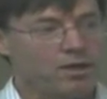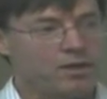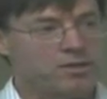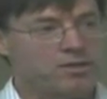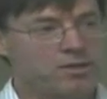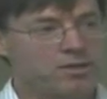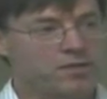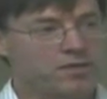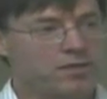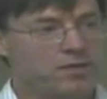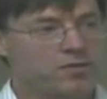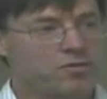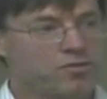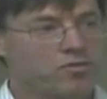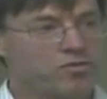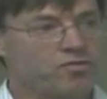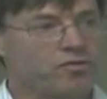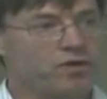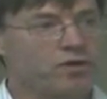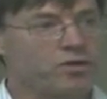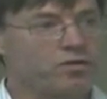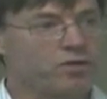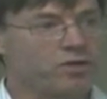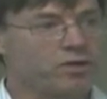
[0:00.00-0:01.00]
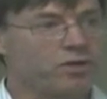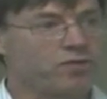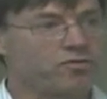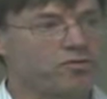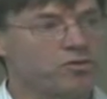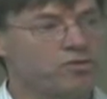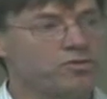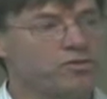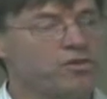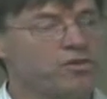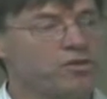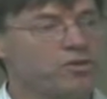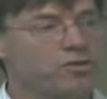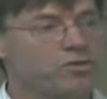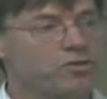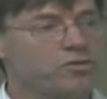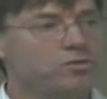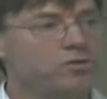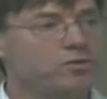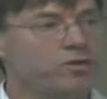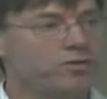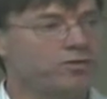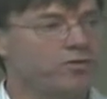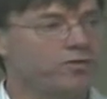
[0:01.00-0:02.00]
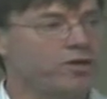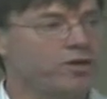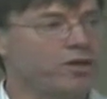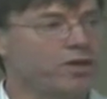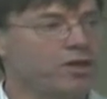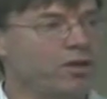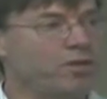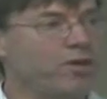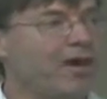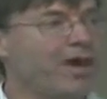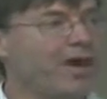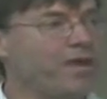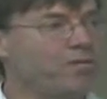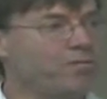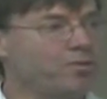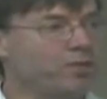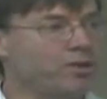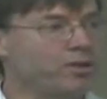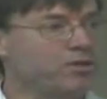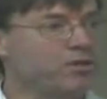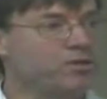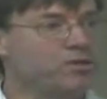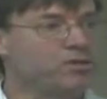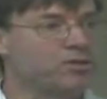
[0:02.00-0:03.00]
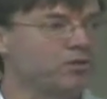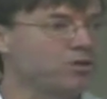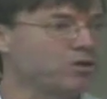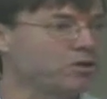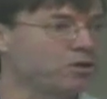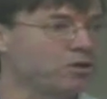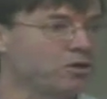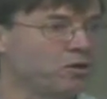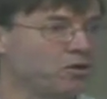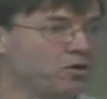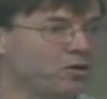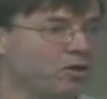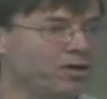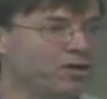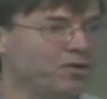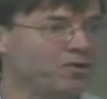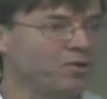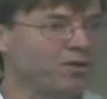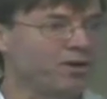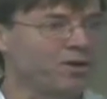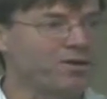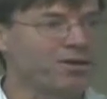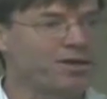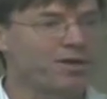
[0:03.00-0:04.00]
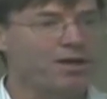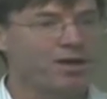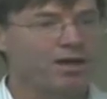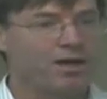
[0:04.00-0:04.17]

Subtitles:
600 volt electric field with very low amperage, so it's not going to hurt anyone,